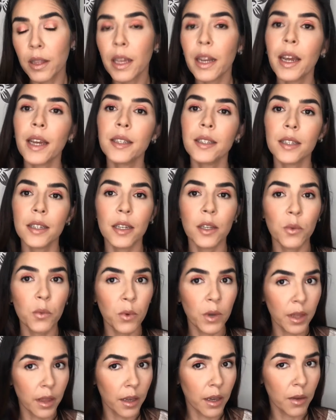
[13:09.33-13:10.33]
that I did
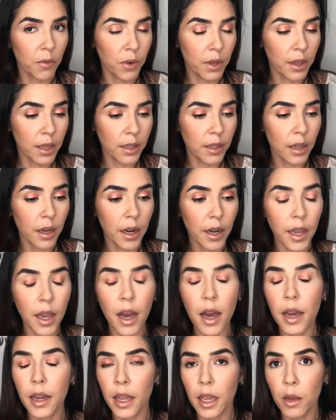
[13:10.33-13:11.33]
with everything that I
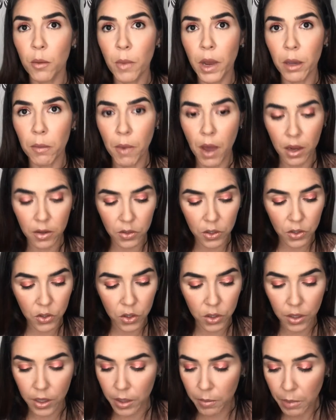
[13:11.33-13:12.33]
got in my
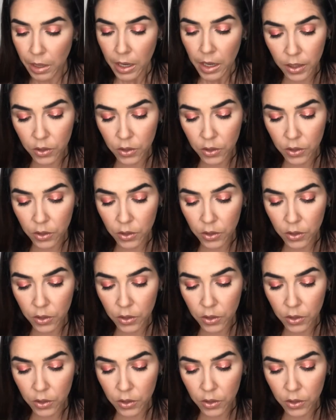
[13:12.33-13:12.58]
Boxycharm.